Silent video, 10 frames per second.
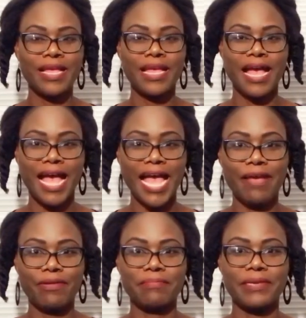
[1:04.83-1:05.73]
I
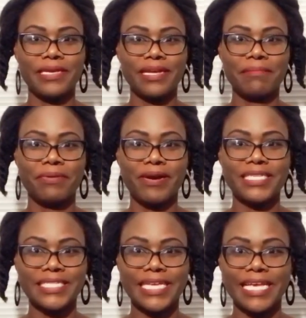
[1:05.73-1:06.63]
will be
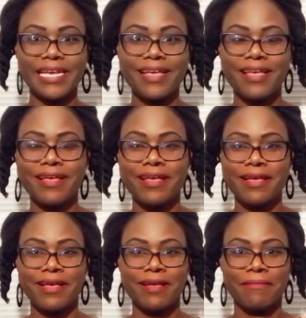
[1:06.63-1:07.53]
unboxing
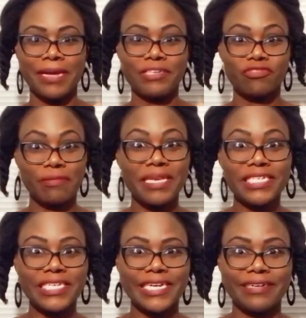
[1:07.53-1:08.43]
my trimming
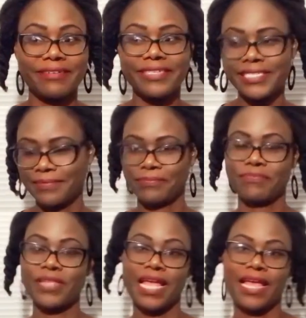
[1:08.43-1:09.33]
shears.
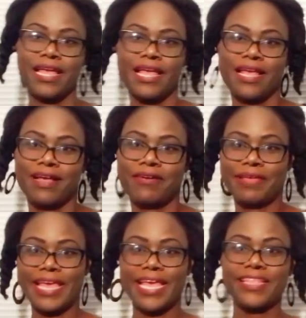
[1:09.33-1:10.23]

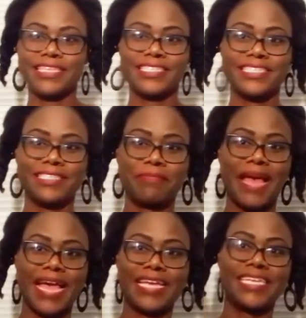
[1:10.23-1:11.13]
Okay, this is the
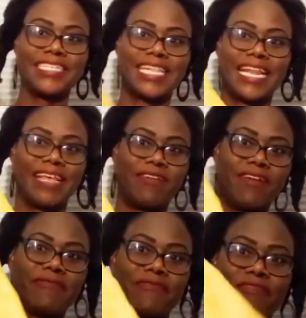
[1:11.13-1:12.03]
package that I
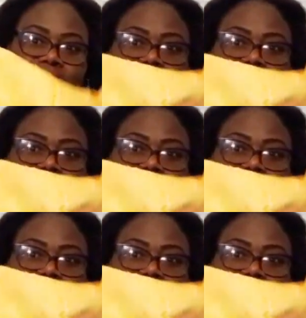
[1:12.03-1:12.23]
got from